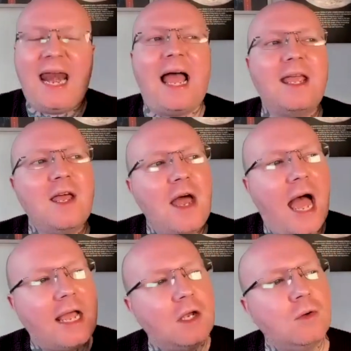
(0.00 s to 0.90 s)
And I
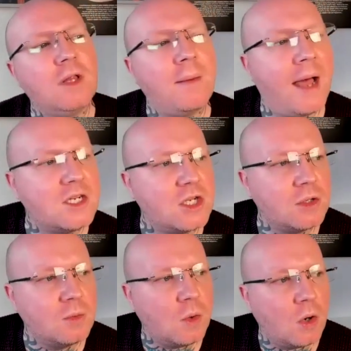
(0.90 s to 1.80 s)
could only
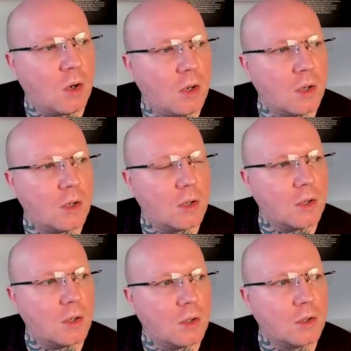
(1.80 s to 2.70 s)
imagine what
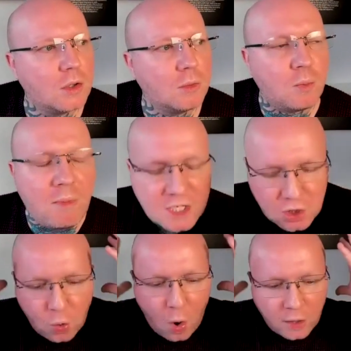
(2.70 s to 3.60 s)
must
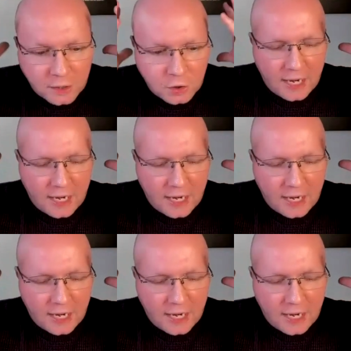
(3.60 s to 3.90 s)
go on in your